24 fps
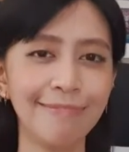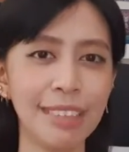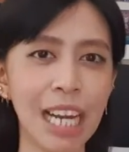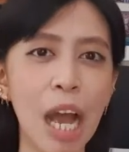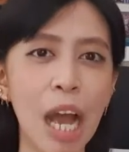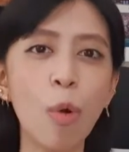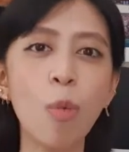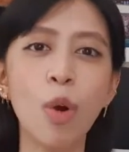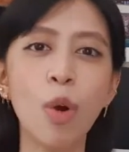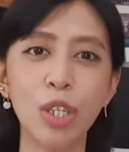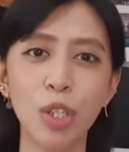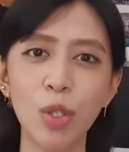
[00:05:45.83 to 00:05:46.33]

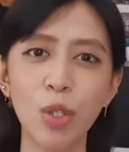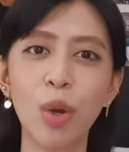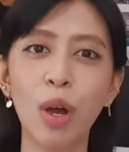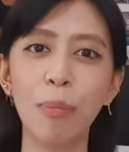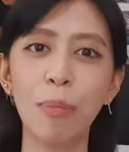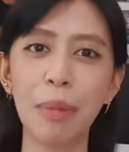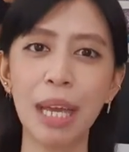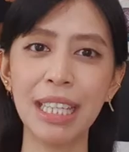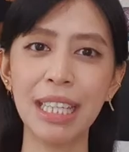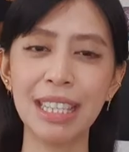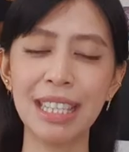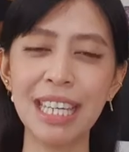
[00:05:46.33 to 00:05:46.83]
I want you
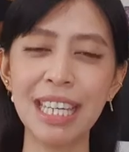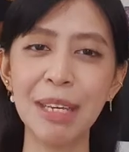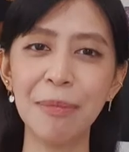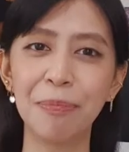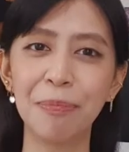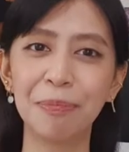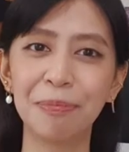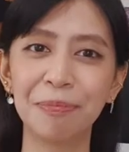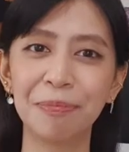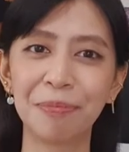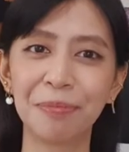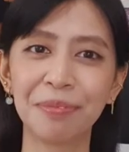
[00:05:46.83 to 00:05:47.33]
on my team.
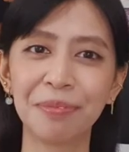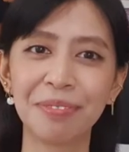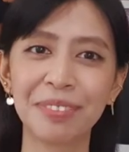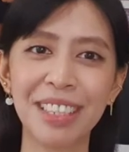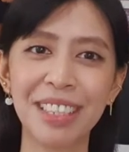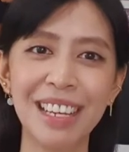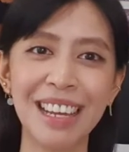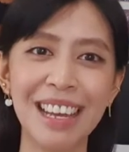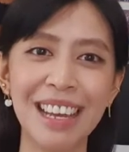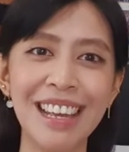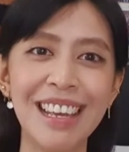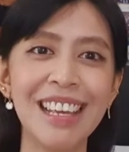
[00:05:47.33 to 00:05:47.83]

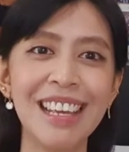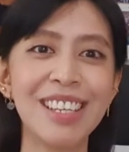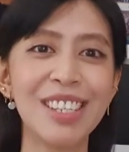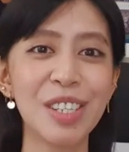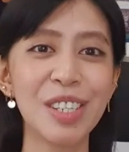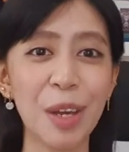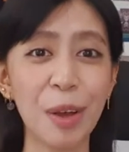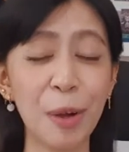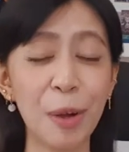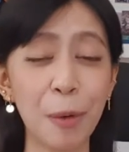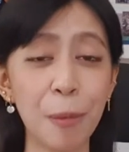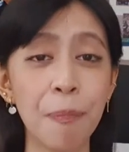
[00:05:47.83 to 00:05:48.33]

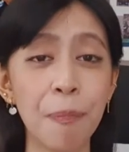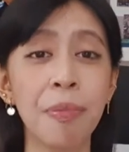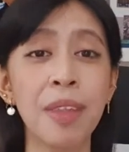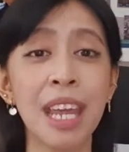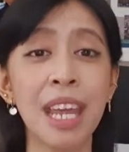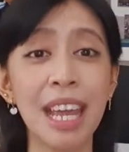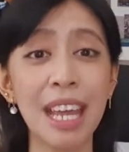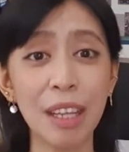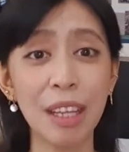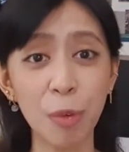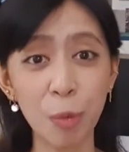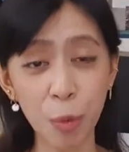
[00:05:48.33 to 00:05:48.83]
So
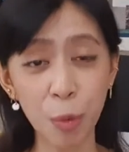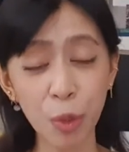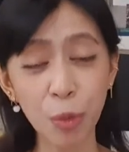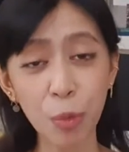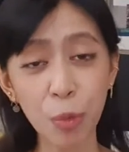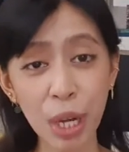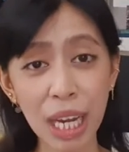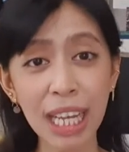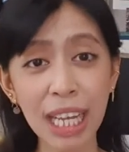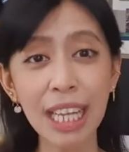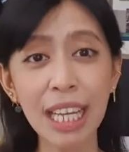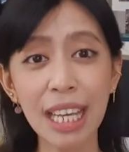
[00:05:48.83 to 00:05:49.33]
it will
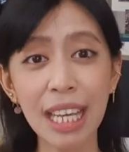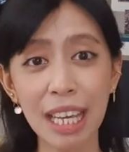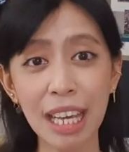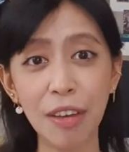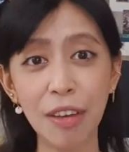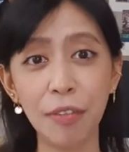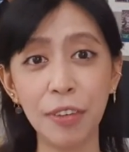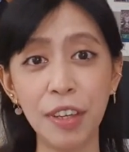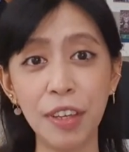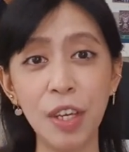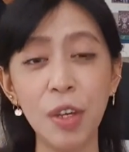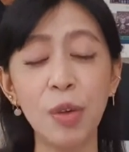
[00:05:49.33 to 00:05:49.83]
really
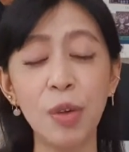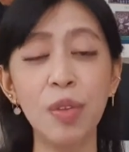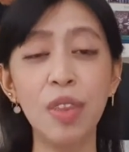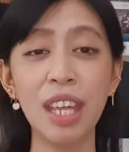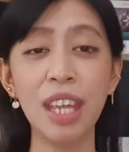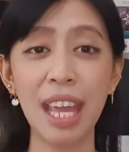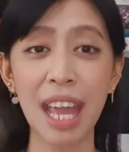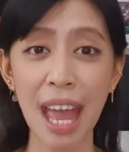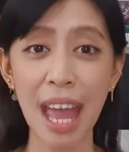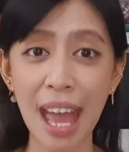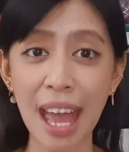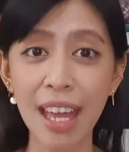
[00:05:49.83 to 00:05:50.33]
give you
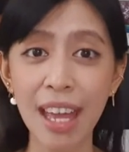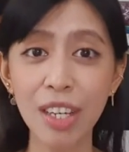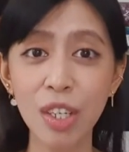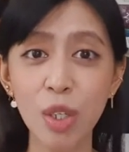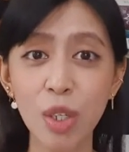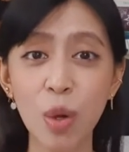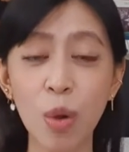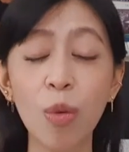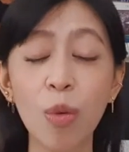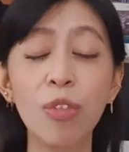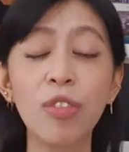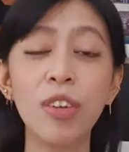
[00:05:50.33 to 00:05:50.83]
the
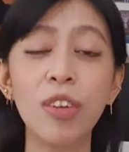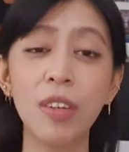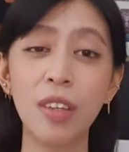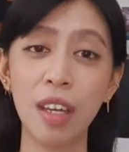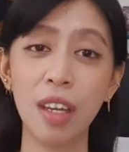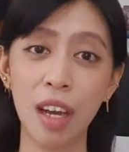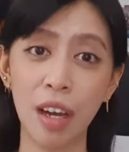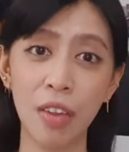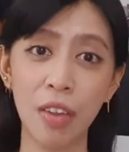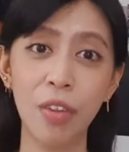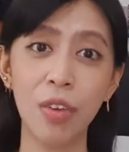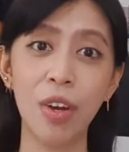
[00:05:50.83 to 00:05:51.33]
edge over
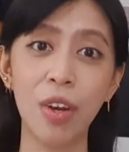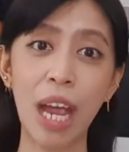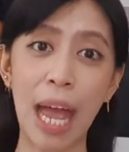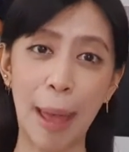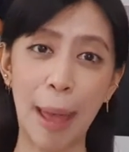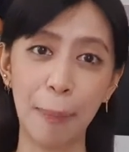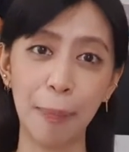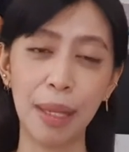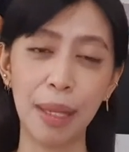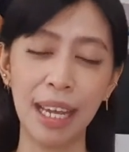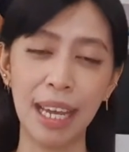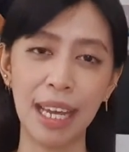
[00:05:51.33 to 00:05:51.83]
the other
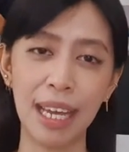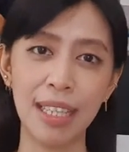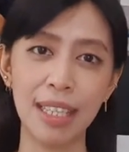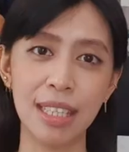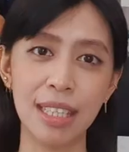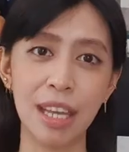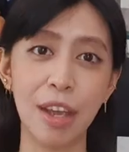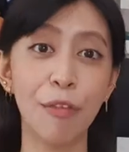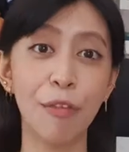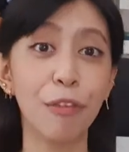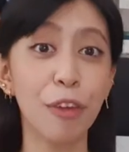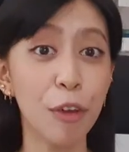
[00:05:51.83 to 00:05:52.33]

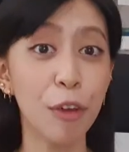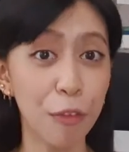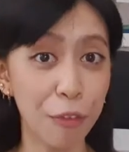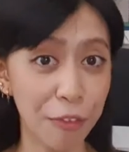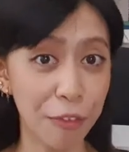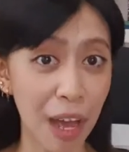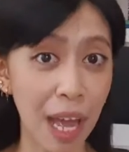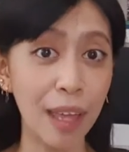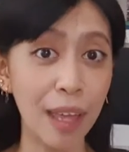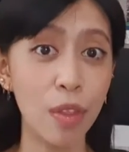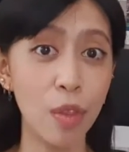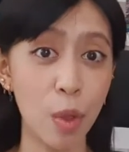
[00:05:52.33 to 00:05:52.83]
applicants if you
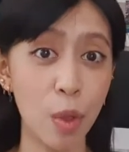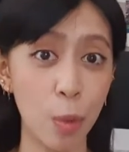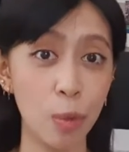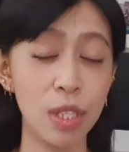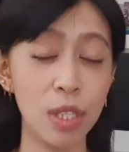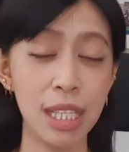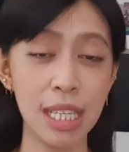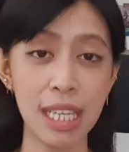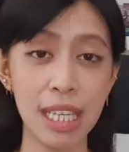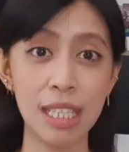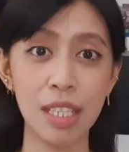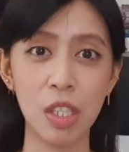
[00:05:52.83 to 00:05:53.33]
find
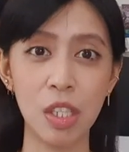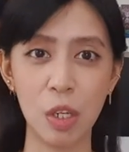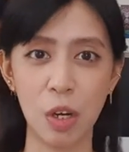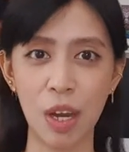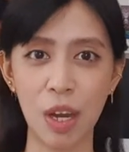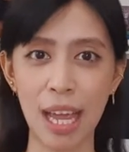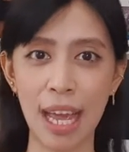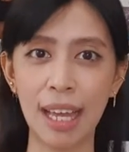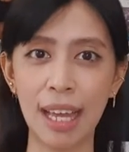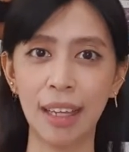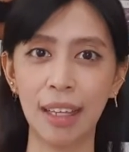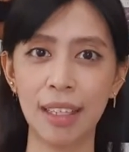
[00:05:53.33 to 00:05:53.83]
those Easter
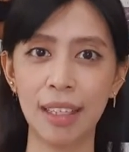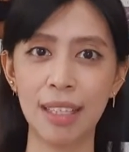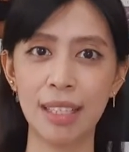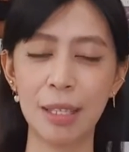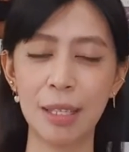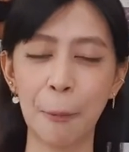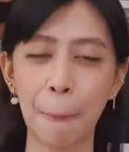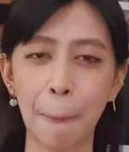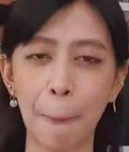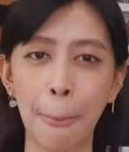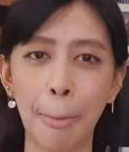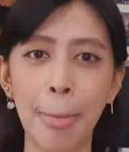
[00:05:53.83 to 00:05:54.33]
eggs.